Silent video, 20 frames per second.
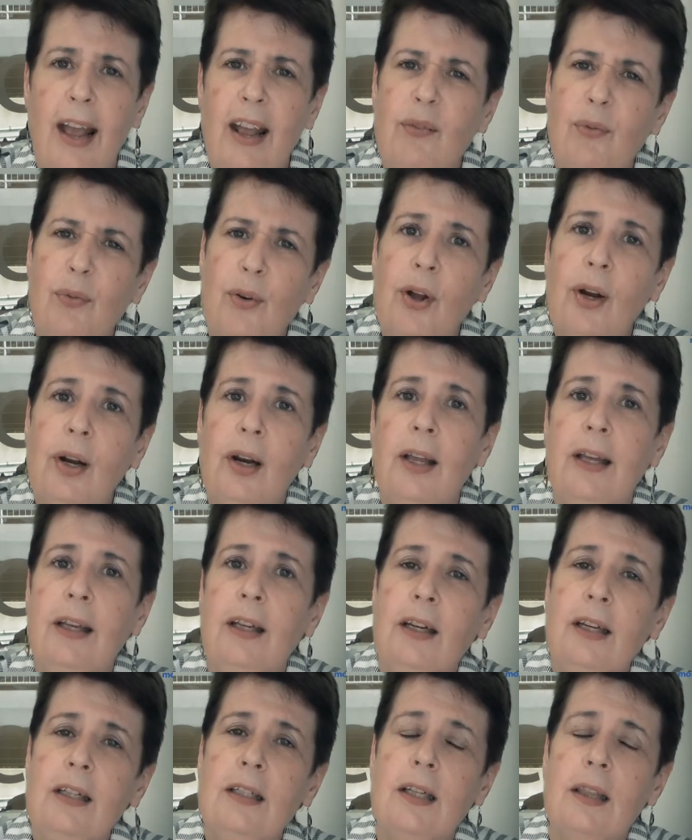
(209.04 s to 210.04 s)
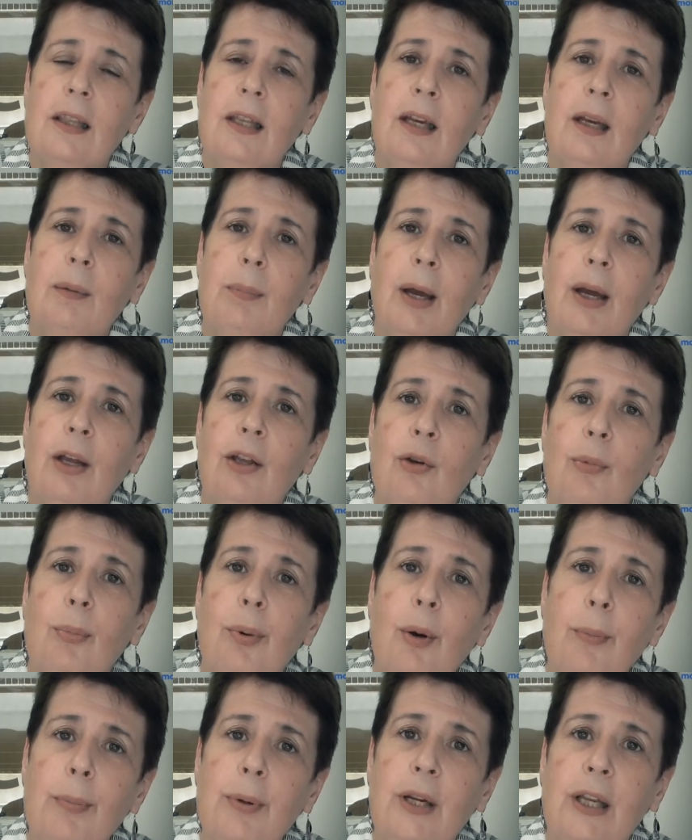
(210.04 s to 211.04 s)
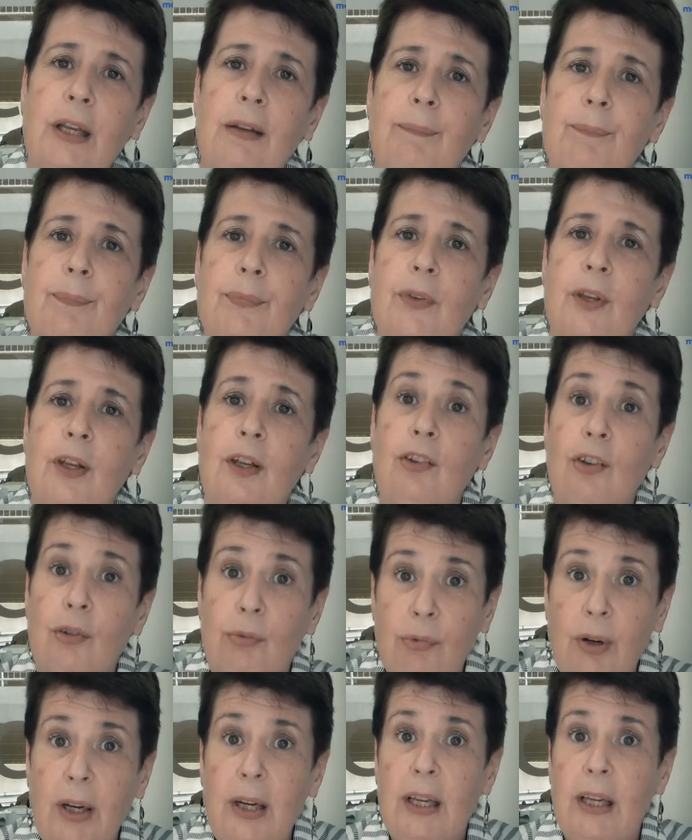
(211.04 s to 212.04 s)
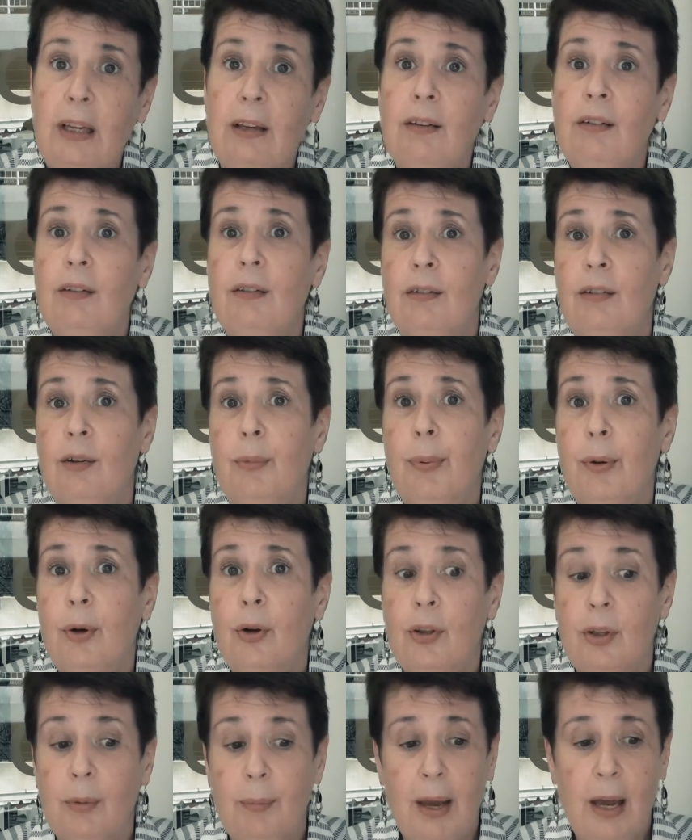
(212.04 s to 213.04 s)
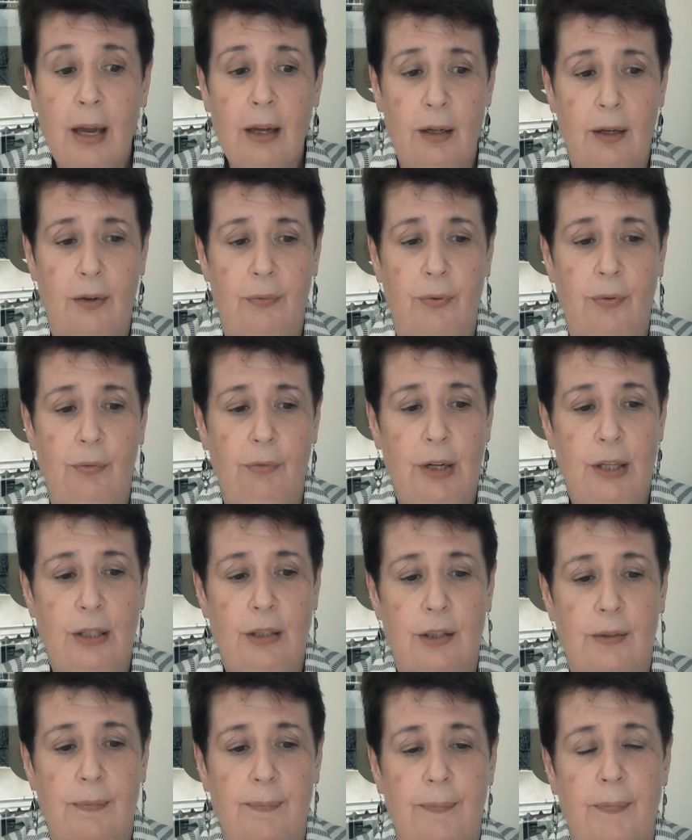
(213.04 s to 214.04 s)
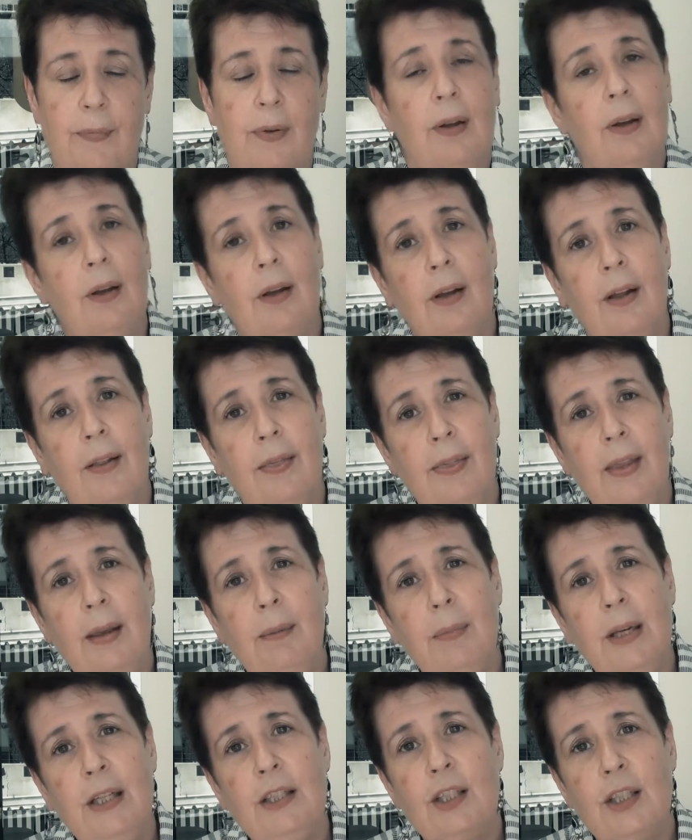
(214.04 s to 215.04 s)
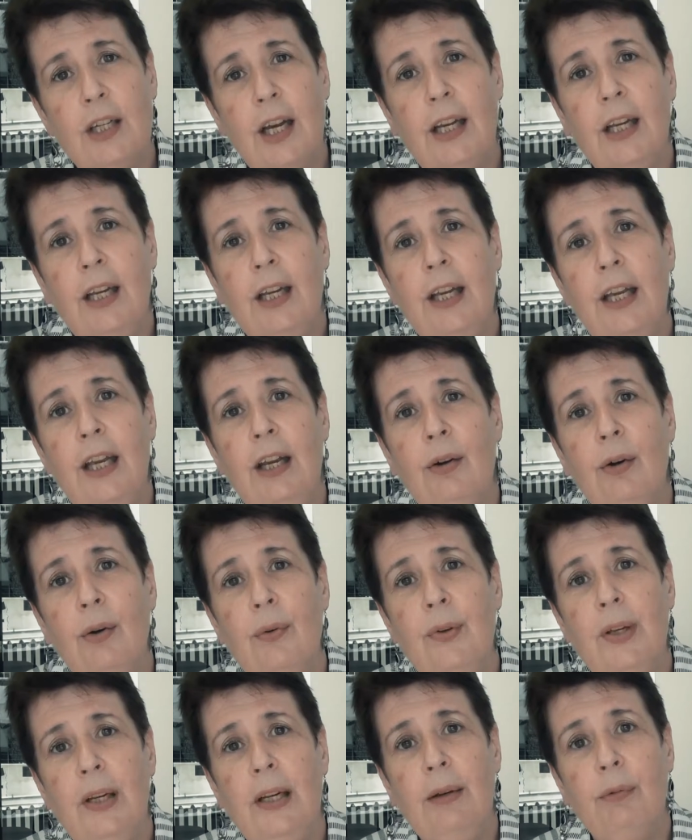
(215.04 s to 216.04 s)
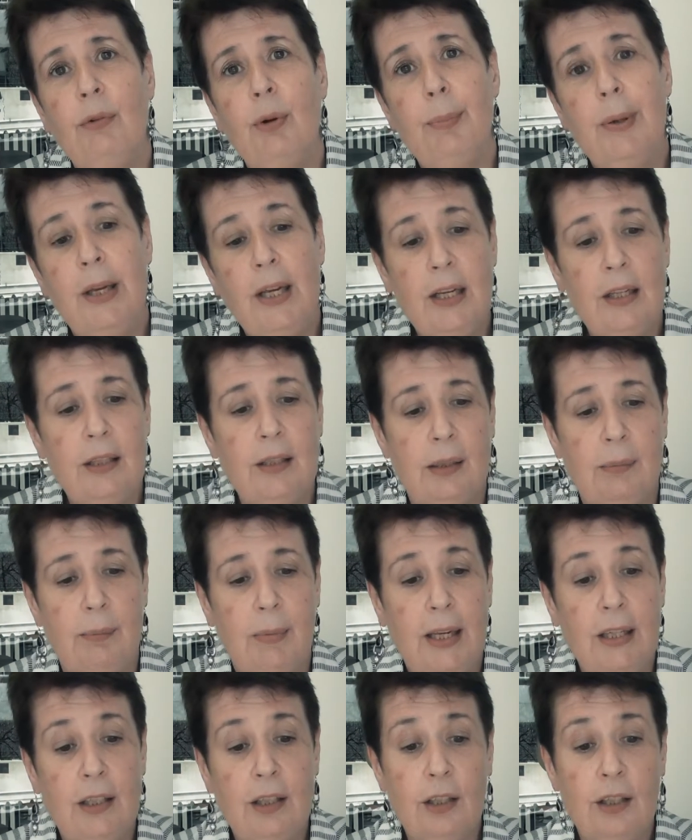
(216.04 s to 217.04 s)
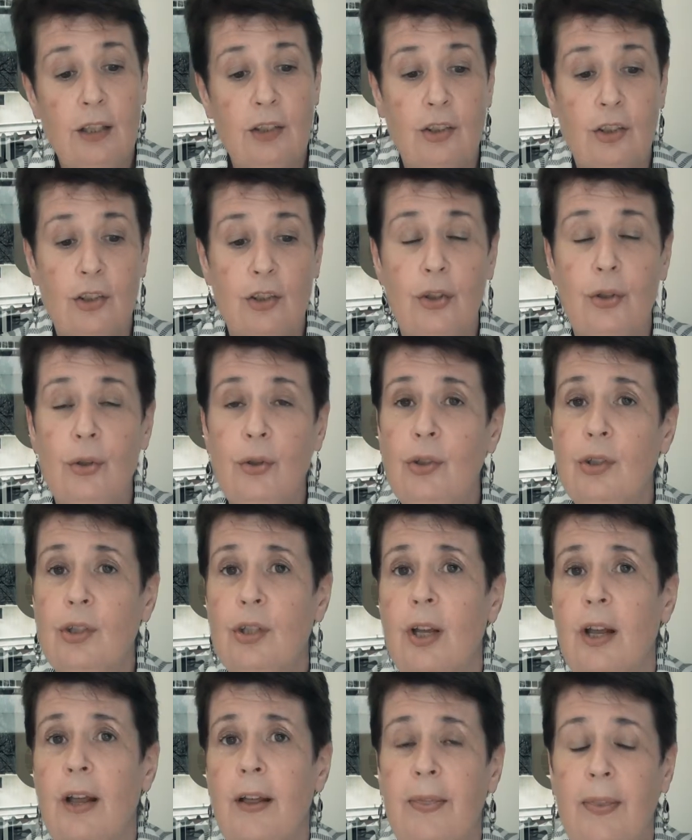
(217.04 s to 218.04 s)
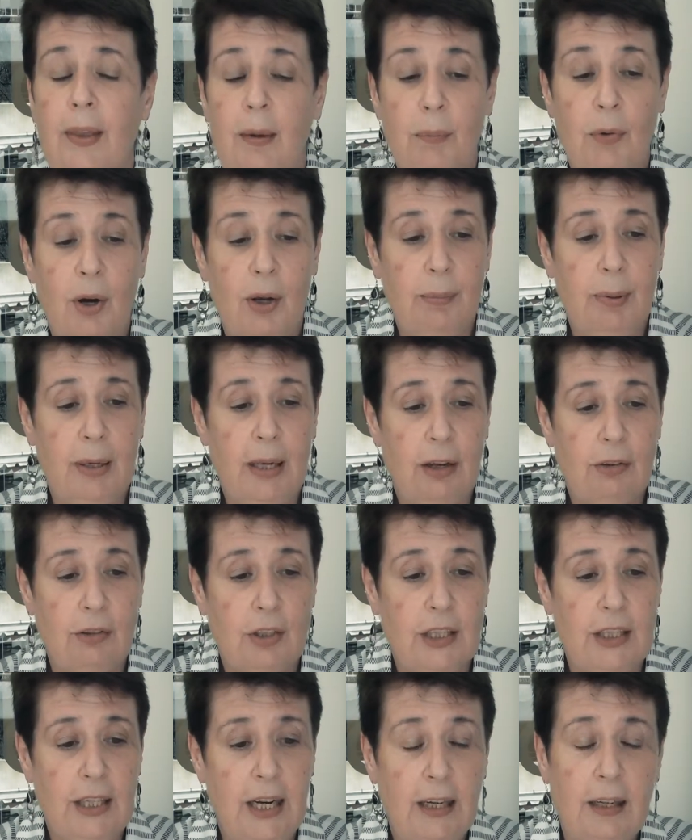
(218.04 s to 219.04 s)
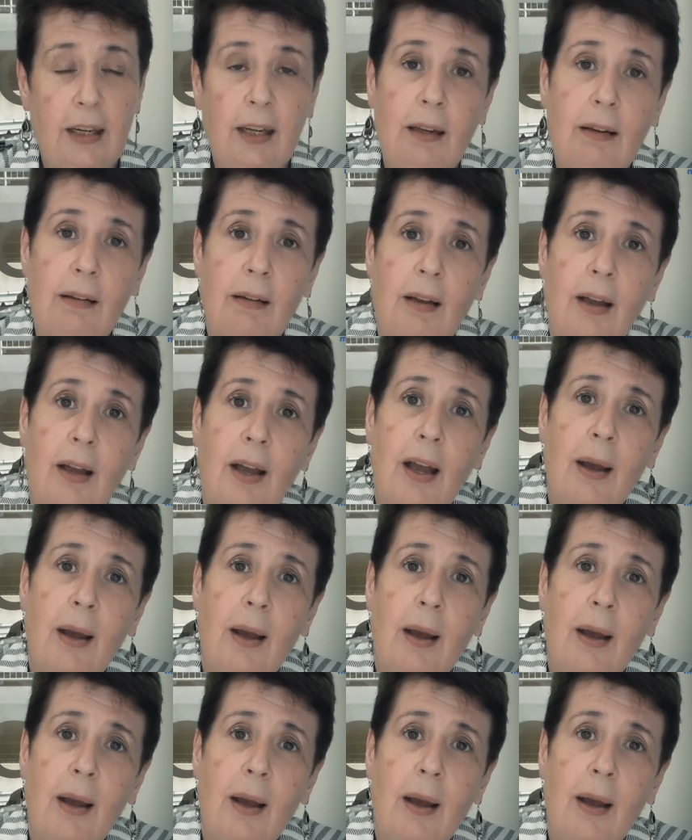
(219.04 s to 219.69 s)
And finally, you need to think about your property. Is it ready to put on the market for rent? That means taking care of any repairs and maintenance issues that might be outstanding,